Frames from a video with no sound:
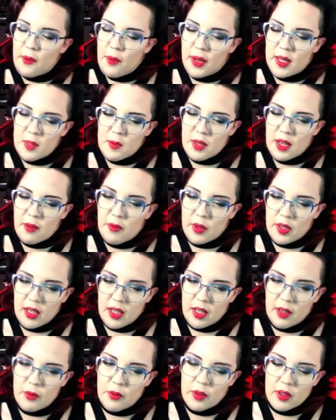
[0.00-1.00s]
that reminds me,
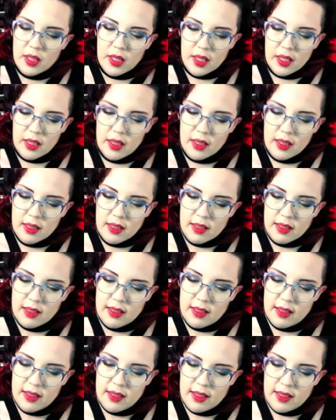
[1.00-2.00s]
every night for like
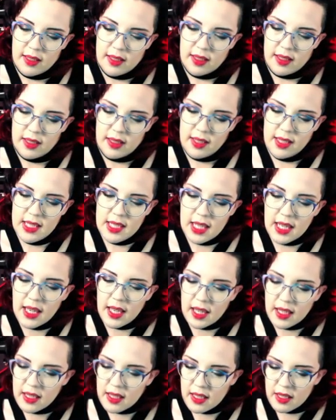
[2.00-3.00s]

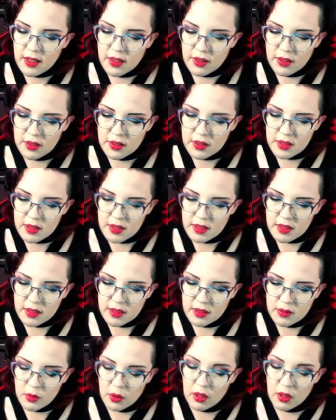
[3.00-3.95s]
10 years.